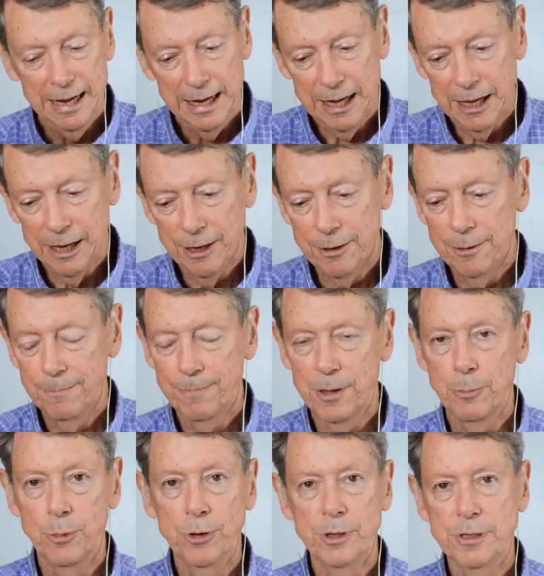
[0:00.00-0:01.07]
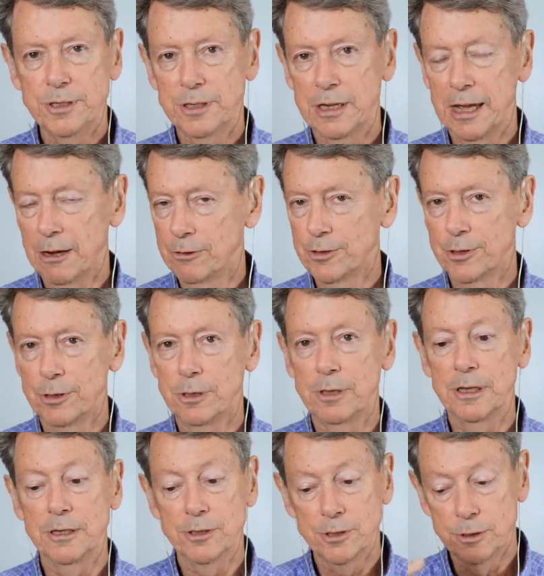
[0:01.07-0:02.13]
And the Buddha's
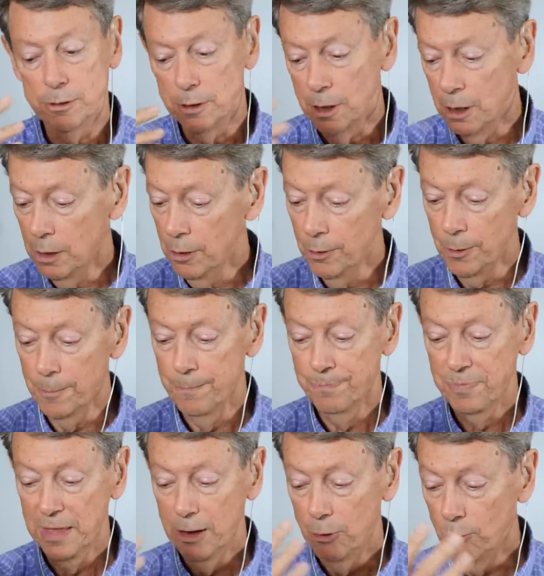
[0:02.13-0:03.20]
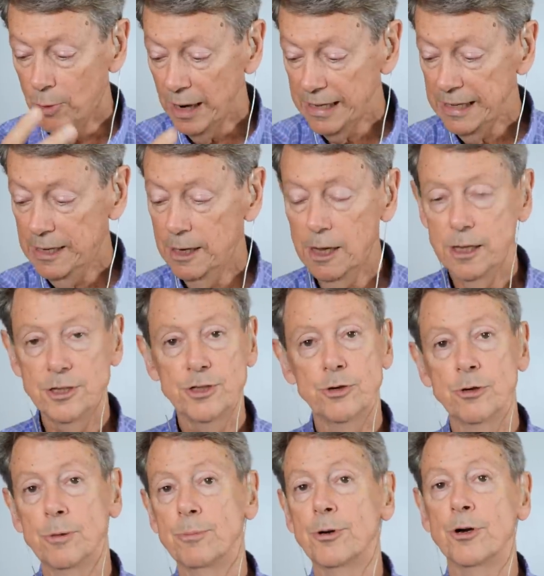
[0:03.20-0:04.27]
counsel is to know, recognize
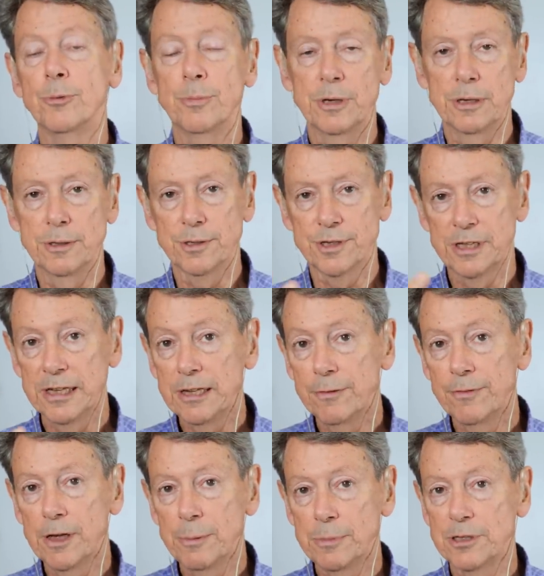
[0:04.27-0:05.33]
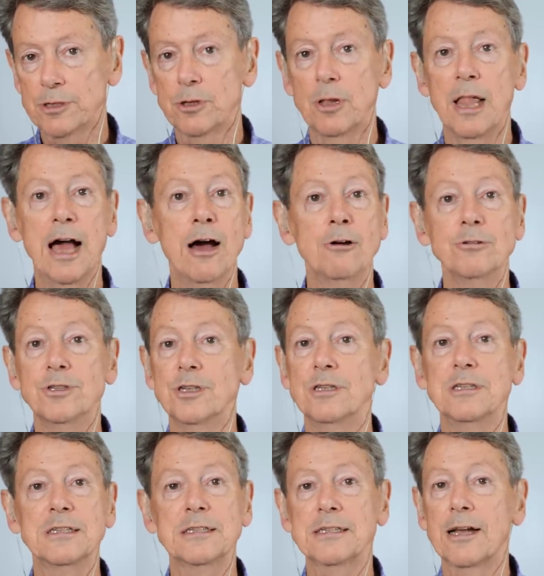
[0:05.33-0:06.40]
their impermanence. Think of them as clouds
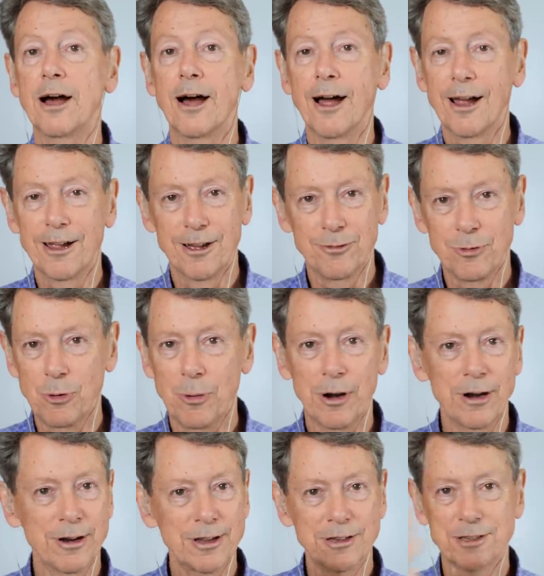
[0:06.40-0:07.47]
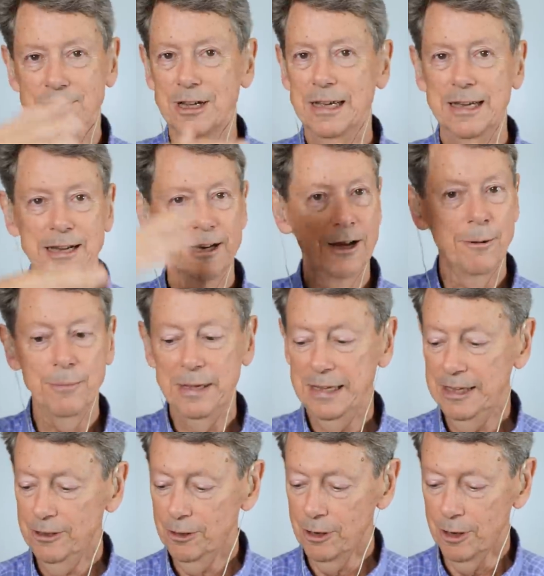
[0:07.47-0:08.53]
in the sky of awareness,
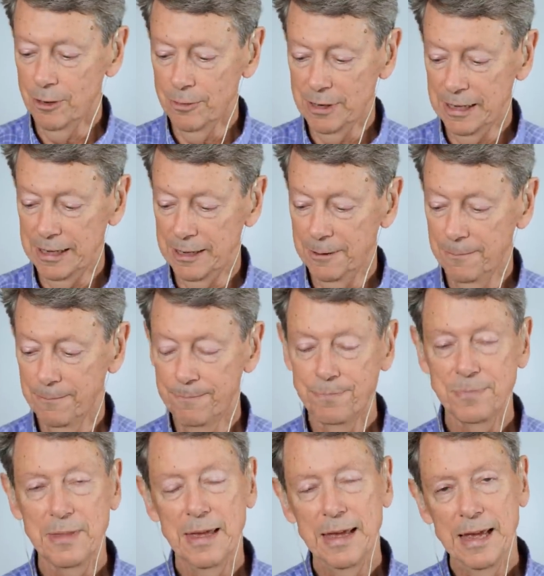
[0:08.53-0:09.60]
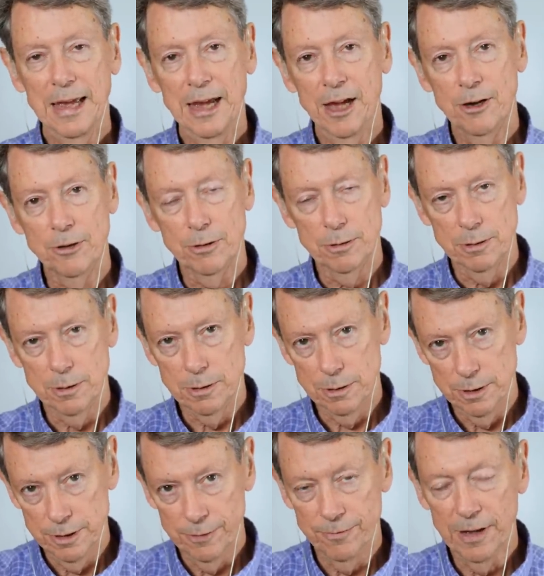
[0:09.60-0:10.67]
coming and going, and
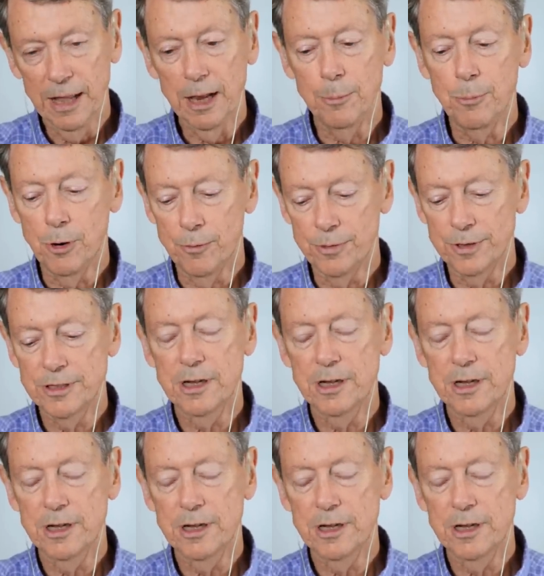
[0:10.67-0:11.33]
develop over